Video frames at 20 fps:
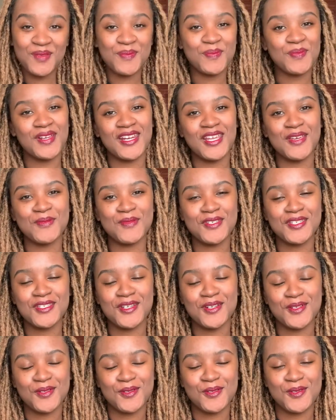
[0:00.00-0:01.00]
My name is
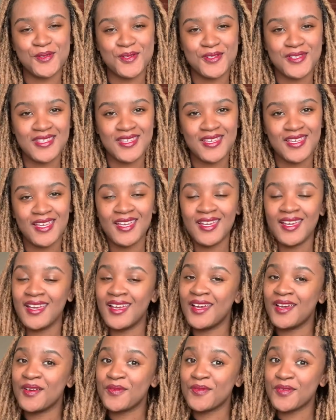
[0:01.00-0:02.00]
Cheryl Nkosi,
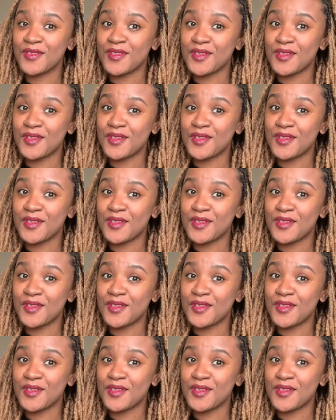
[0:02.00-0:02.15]
for